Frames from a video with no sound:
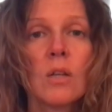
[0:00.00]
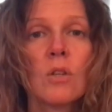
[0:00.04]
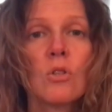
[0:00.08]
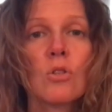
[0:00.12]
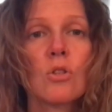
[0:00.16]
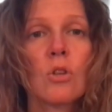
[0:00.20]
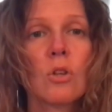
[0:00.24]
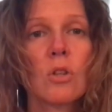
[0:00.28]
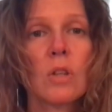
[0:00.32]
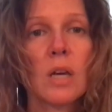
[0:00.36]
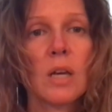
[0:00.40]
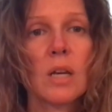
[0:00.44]

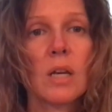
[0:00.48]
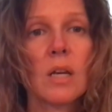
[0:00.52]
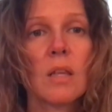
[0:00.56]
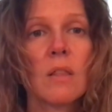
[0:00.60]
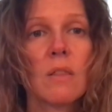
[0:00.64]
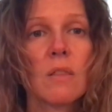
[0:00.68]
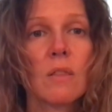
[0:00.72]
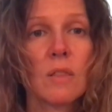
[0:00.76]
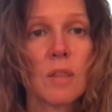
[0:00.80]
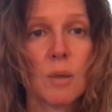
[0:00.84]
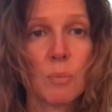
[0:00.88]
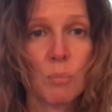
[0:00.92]
so
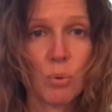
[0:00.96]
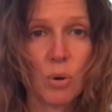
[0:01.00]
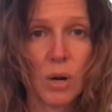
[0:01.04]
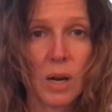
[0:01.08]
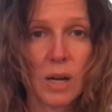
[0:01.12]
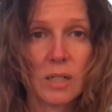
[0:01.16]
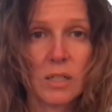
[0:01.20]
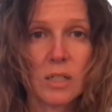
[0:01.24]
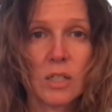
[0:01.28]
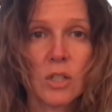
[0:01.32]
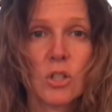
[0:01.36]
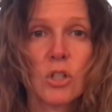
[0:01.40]
that the
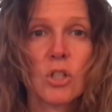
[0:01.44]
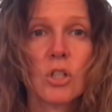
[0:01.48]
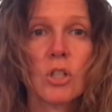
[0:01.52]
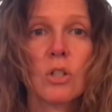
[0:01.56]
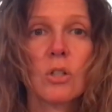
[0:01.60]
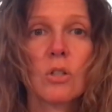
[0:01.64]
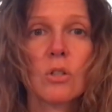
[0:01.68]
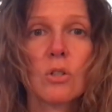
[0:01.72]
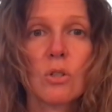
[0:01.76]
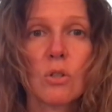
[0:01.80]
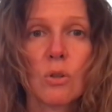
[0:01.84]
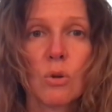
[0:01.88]

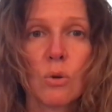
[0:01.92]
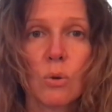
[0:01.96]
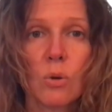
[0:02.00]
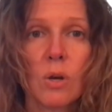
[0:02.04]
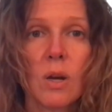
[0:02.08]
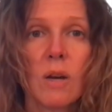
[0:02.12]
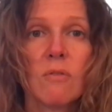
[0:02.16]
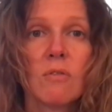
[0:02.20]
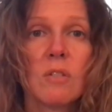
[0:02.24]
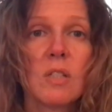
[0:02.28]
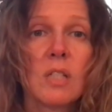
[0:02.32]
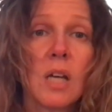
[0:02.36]
practitioners who
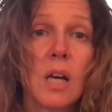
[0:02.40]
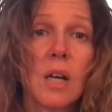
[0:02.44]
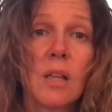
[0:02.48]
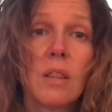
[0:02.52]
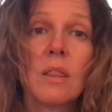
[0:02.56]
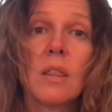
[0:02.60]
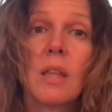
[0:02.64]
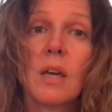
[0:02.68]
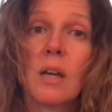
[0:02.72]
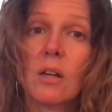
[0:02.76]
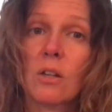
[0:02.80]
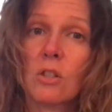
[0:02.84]
have
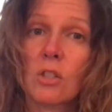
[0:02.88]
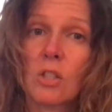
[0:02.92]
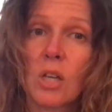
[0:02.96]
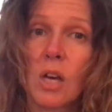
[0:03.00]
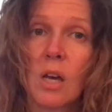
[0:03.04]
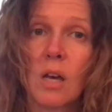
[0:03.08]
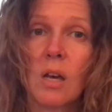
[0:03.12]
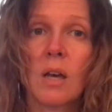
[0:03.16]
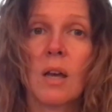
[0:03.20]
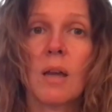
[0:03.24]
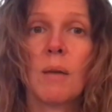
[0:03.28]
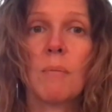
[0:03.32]
done their
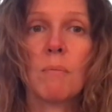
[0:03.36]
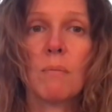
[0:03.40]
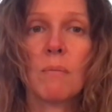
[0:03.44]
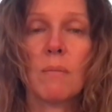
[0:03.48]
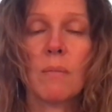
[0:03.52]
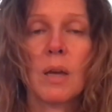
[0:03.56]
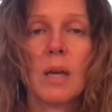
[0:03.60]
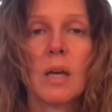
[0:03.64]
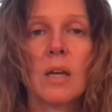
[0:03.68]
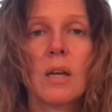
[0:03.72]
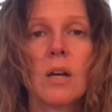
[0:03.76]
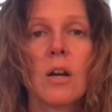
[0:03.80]
time
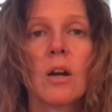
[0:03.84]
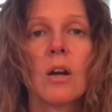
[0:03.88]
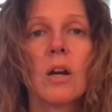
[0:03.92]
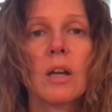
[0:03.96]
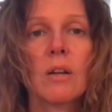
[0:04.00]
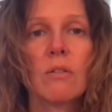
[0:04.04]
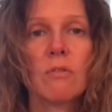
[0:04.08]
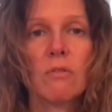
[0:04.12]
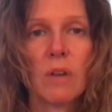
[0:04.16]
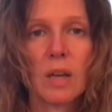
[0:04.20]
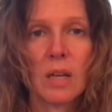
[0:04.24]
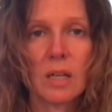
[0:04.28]
and are
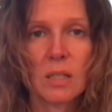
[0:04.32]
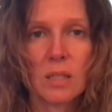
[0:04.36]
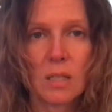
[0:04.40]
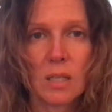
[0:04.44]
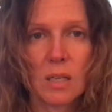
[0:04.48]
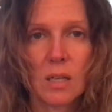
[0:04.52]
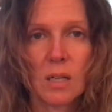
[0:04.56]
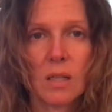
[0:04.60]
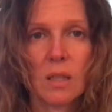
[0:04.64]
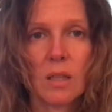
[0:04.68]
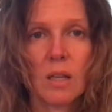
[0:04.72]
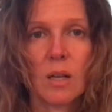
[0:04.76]

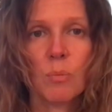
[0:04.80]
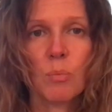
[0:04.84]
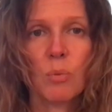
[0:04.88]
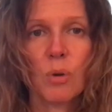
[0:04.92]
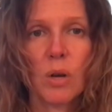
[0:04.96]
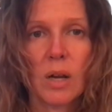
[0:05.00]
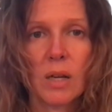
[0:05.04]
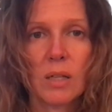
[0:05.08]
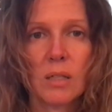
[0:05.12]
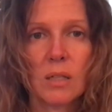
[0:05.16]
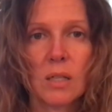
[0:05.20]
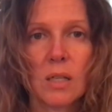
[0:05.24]
advancing in their
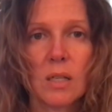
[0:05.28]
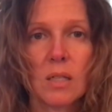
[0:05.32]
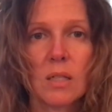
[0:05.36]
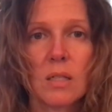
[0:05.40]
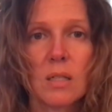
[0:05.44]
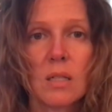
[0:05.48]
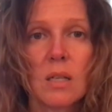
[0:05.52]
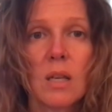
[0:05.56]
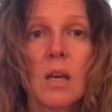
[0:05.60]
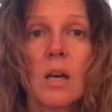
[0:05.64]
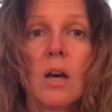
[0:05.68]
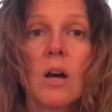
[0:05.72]

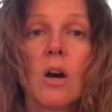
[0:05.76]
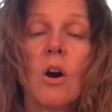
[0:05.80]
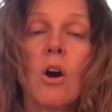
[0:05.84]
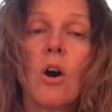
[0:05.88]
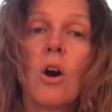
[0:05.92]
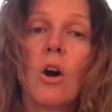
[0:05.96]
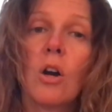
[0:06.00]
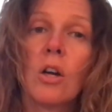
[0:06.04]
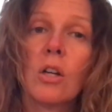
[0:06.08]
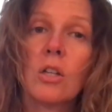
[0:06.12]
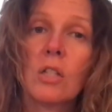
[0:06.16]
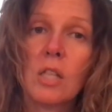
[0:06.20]
practice
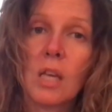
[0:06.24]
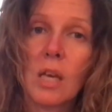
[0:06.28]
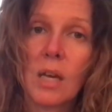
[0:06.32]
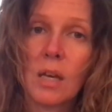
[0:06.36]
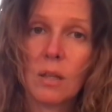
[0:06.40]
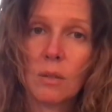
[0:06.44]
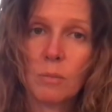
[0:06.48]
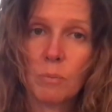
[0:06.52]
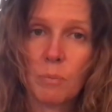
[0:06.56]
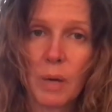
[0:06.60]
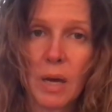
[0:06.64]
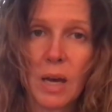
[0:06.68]
aren't
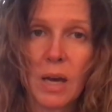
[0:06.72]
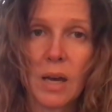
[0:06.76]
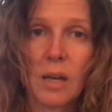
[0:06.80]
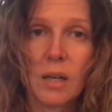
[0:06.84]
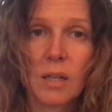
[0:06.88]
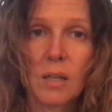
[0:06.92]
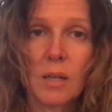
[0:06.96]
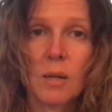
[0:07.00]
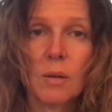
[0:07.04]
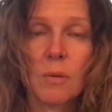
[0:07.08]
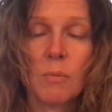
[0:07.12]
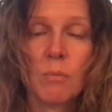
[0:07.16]
held
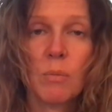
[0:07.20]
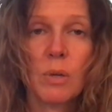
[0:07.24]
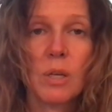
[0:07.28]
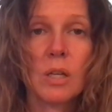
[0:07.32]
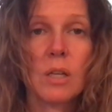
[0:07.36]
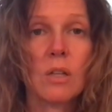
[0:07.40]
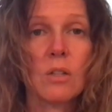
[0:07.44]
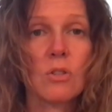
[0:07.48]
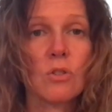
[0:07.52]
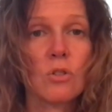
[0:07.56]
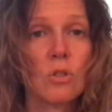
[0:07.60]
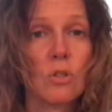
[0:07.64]
back
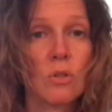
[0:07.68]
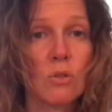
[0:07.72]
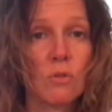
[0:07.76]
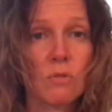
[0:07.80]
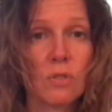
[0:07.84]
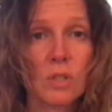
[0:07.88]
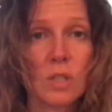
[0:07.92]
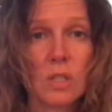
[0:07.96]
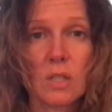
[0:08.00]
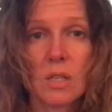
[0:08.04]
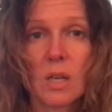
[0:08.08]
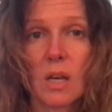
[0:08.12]
because you've
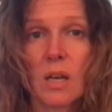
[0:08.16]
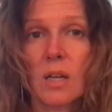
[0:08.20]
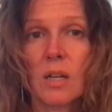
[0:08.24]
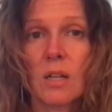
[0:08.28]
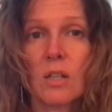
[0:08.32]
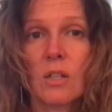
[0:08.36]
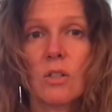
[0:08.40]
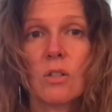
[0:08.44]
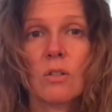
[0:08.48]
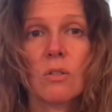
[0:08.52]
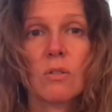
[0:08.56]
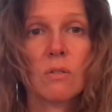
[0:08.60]

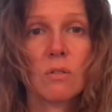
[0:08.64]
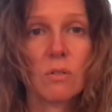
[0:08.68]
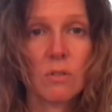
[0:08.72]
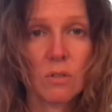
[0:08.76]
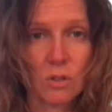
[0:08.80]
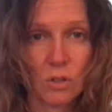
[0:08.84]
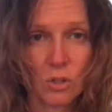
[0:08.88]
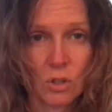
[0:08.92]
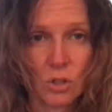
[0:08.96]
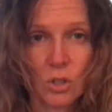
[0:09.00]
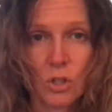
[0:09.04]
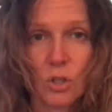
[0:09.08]
decided
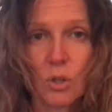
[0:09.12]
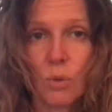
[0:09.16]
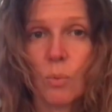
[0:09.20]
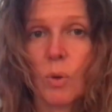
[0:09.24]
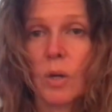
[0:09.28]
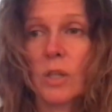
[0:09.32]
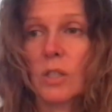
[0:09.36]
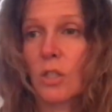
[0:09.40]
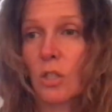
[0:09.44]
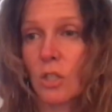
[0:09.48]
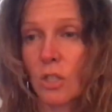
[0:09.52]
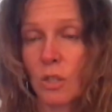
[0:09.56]
you
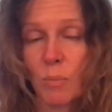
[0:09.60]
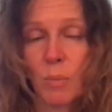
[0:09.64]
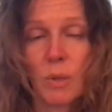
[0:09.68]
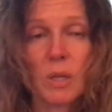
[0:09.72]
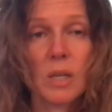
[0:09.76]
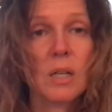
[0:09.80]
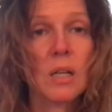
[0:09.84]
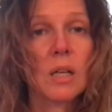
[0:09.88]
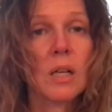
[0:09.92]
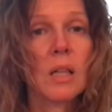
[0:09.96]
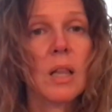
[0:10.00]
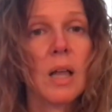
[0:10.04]
wanted to be
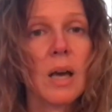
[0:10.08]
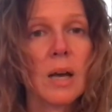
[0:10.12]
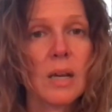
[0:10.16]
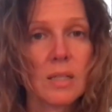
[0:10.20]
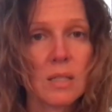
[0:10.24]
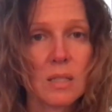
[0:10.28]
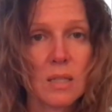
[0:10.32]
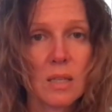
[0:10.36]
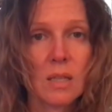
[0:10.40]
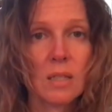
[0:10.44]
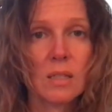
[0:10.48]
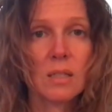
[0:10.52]
in a
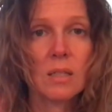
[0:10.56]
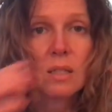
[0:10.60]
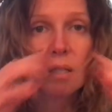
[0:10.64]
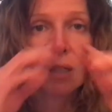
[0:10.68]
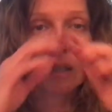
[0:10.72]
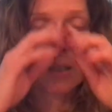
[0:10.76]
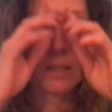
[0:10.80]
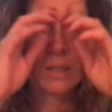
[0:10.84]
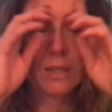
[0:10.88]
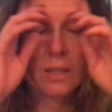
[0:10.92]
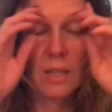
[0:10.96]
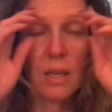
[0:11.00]
class
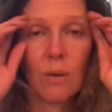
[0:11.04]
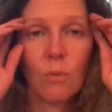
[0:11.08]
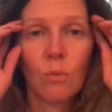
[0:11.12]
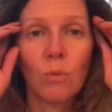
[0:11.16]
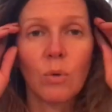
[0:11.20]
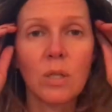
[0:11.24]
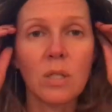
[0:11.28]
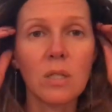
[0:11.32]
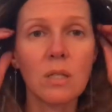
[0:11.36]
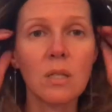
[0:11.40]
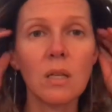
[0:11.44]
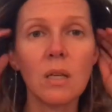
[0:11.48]
that
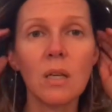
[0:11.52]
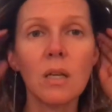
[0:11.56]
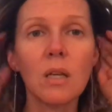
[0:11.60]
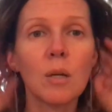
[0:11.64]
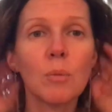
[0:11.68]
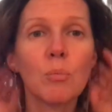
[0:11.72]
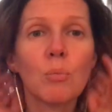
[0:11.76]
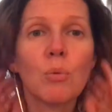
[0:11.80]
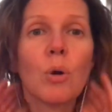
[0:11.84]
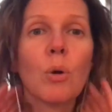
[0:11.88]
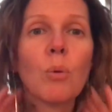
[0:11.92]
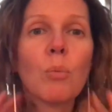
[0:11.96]
was
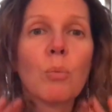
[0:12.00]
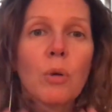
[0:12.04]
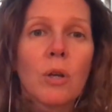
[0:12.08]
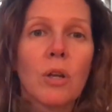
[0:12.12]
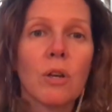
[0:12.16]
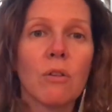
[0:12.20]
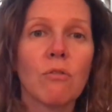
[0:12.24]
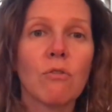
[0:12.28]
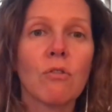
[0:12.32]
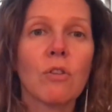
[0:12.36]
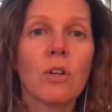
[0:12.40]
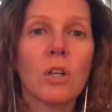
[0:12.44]

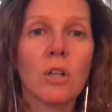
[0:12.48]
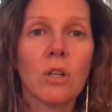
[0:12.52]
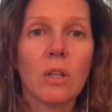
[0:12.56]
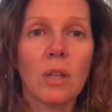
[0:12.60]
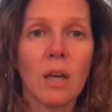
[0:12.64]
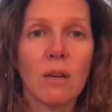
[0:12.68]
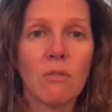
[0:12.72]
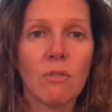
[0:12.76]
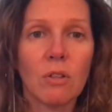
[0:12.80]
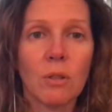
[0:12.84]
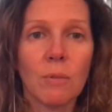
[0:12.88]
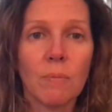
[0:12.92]
inappropriate for your
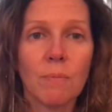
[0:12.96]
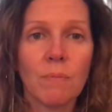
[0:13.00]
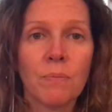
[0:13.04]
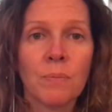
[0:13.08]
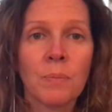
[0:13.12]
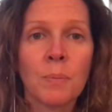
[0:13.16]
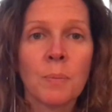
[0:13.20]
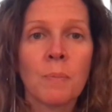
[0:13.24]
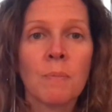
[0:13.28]
level.